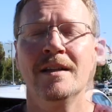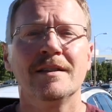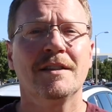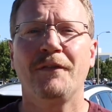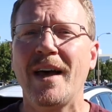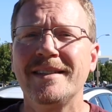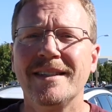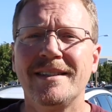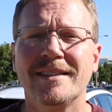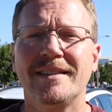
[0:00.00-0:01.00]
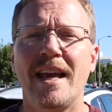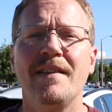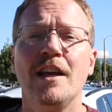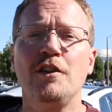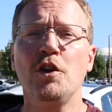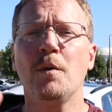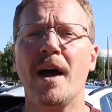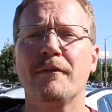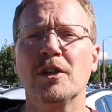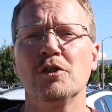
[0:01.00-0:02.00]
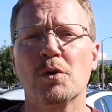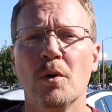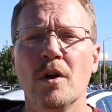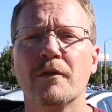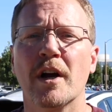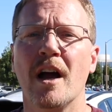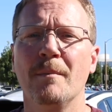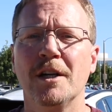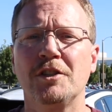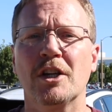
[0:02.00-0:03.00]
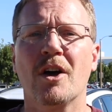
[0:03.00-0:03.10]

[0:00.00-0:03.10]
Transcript: Suffice it to say that you have control over how much it